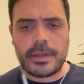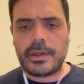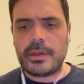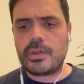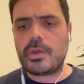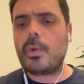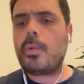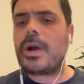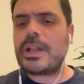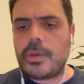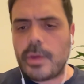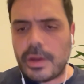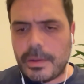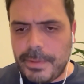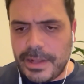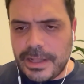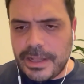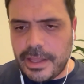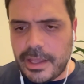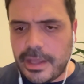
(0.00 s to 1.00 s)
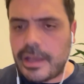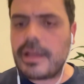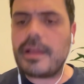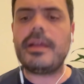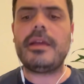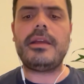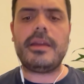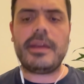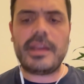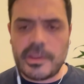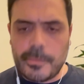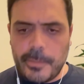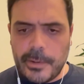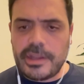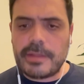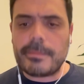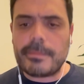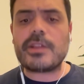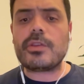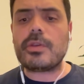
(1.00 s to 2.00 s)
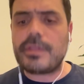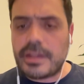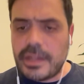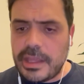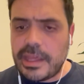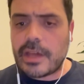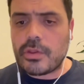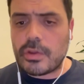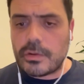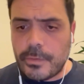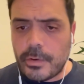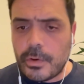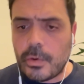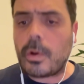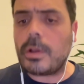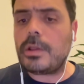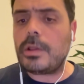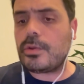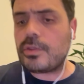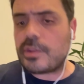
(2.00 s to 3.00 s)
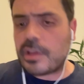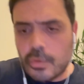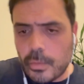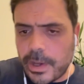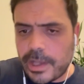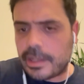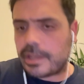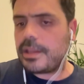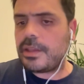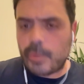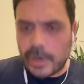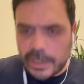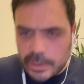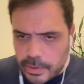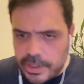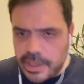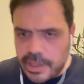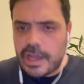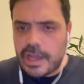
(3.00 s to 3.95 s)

So what you are building, it's pretty much authentication for Walrus as well. You are talking